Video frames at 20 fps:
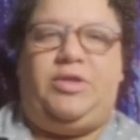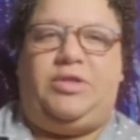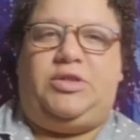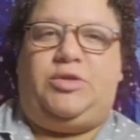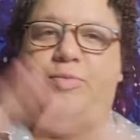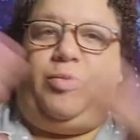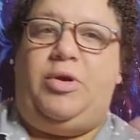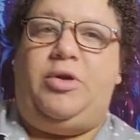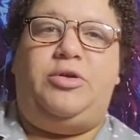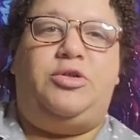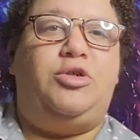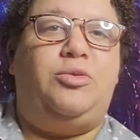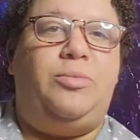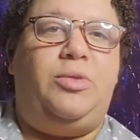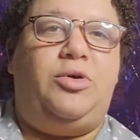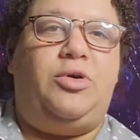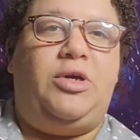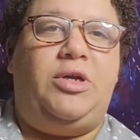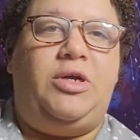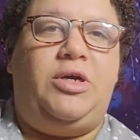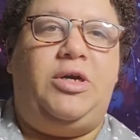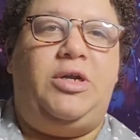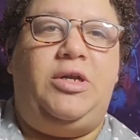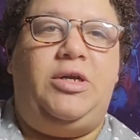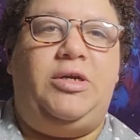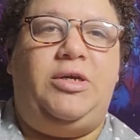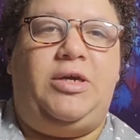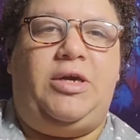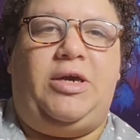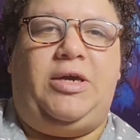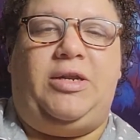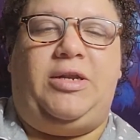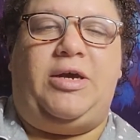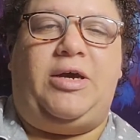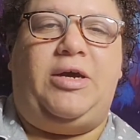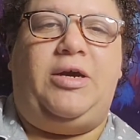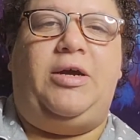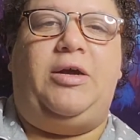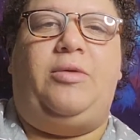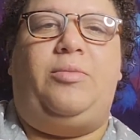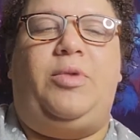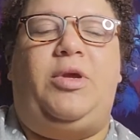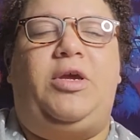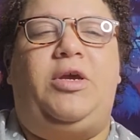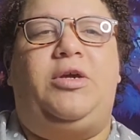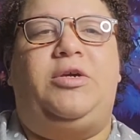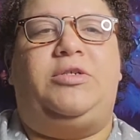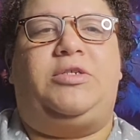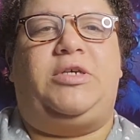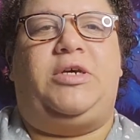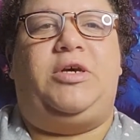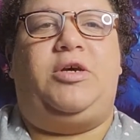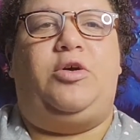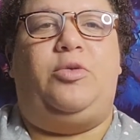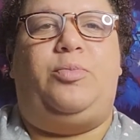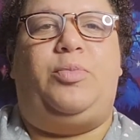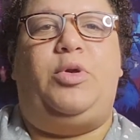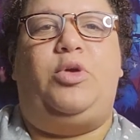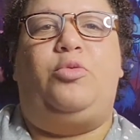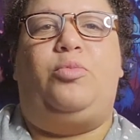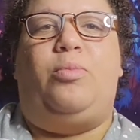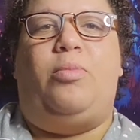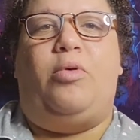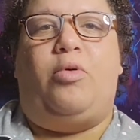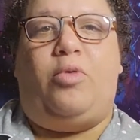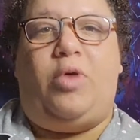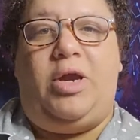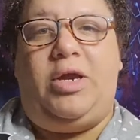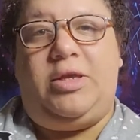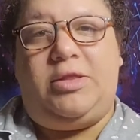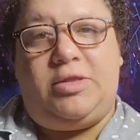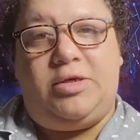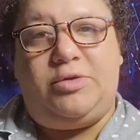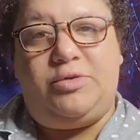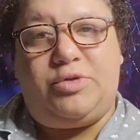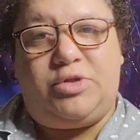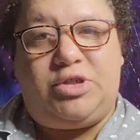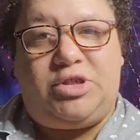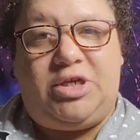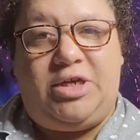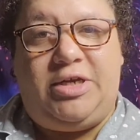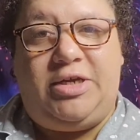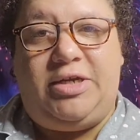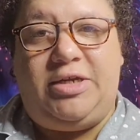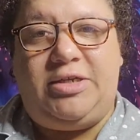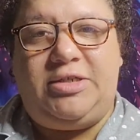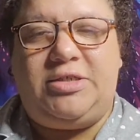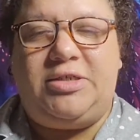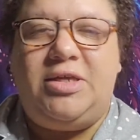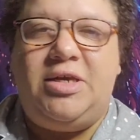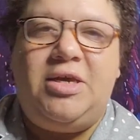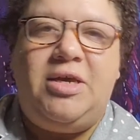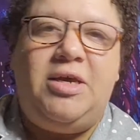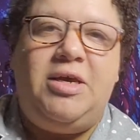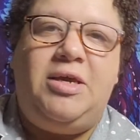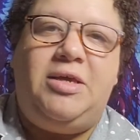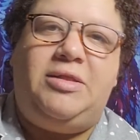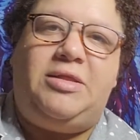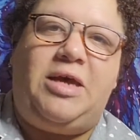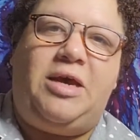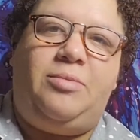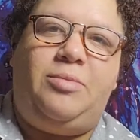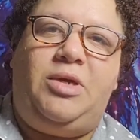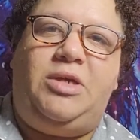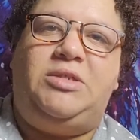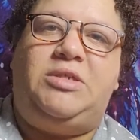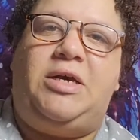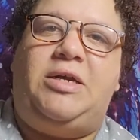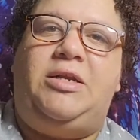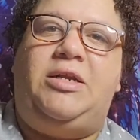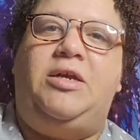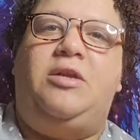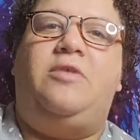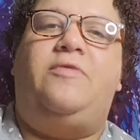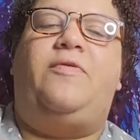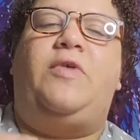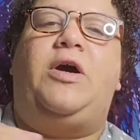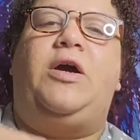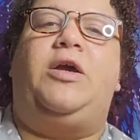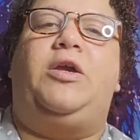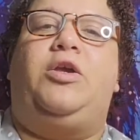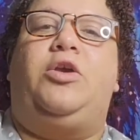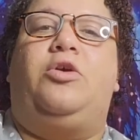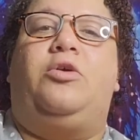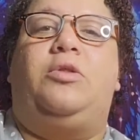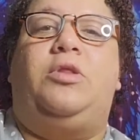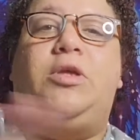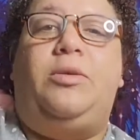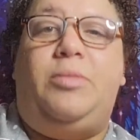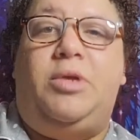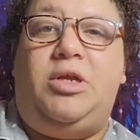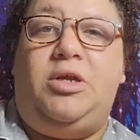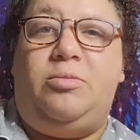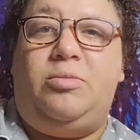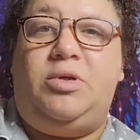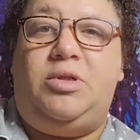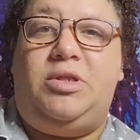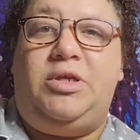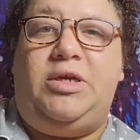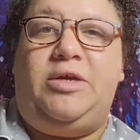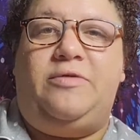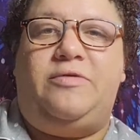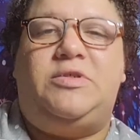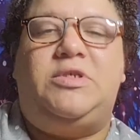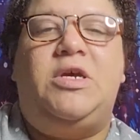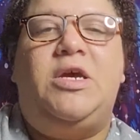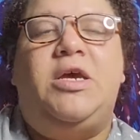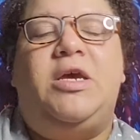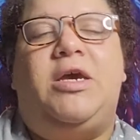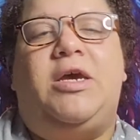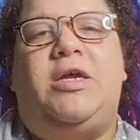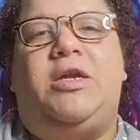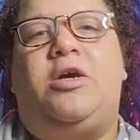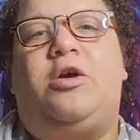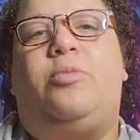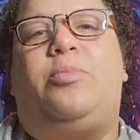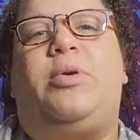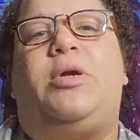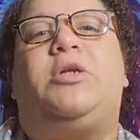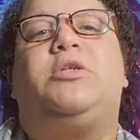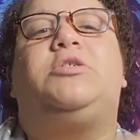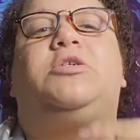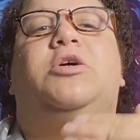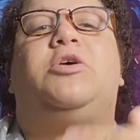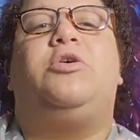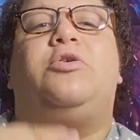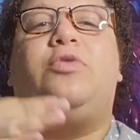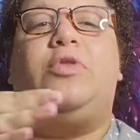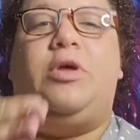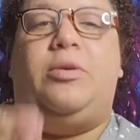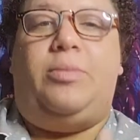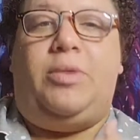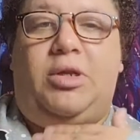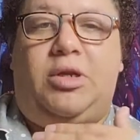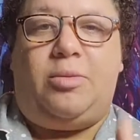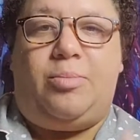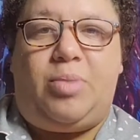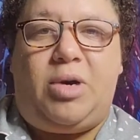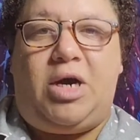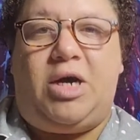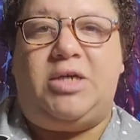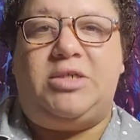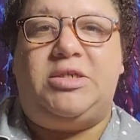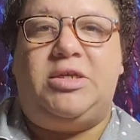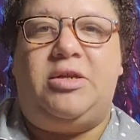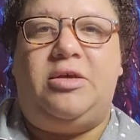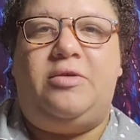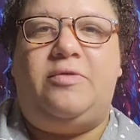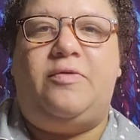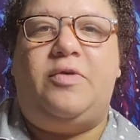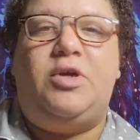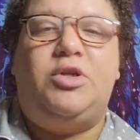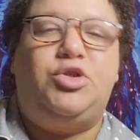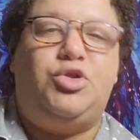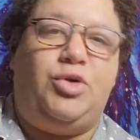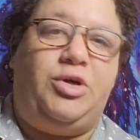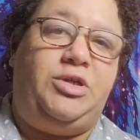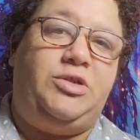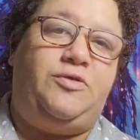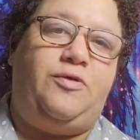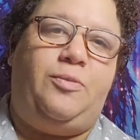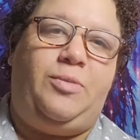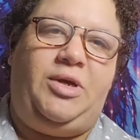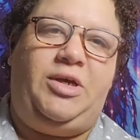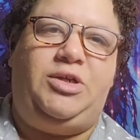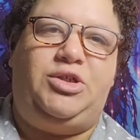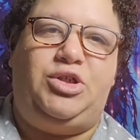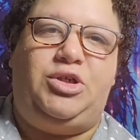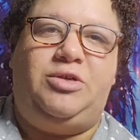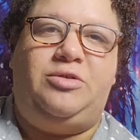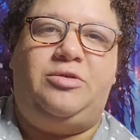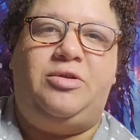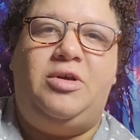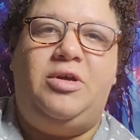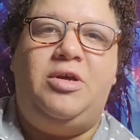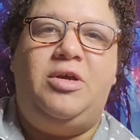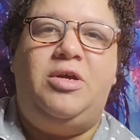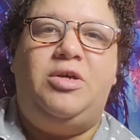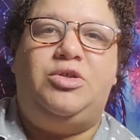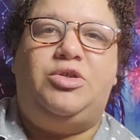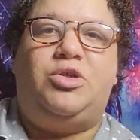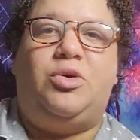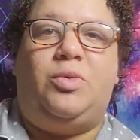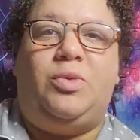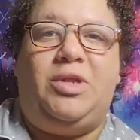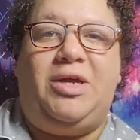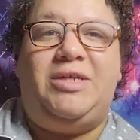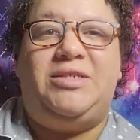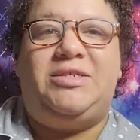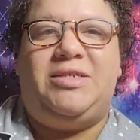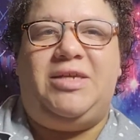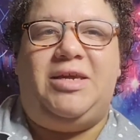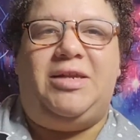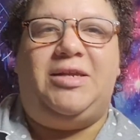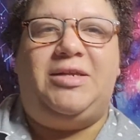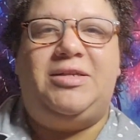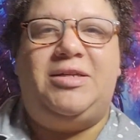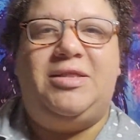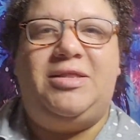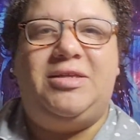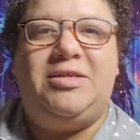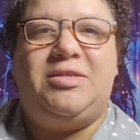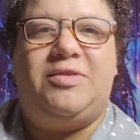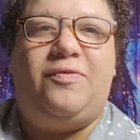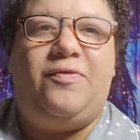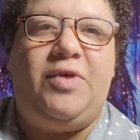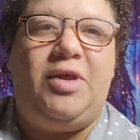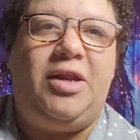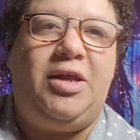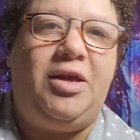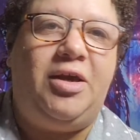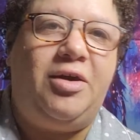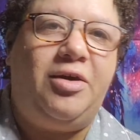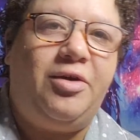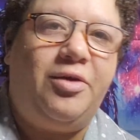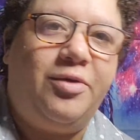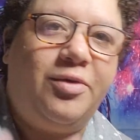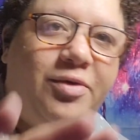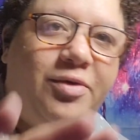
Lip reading: Spiritual Milk and Honey, and I am here to help you break those chains. That means identifying your limiting beliefs and helping turn them into positive transformation. So let's get into this video.